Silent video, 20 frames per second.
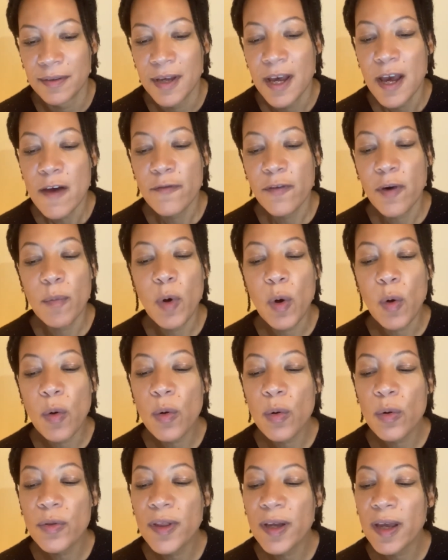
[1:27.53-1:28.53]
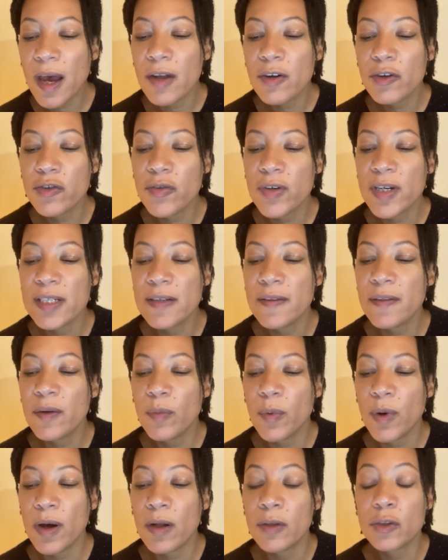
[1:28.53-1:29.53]
From all the countries in the
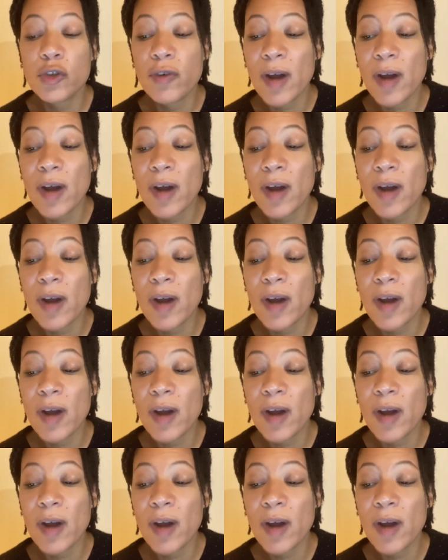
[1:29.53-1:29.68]
world,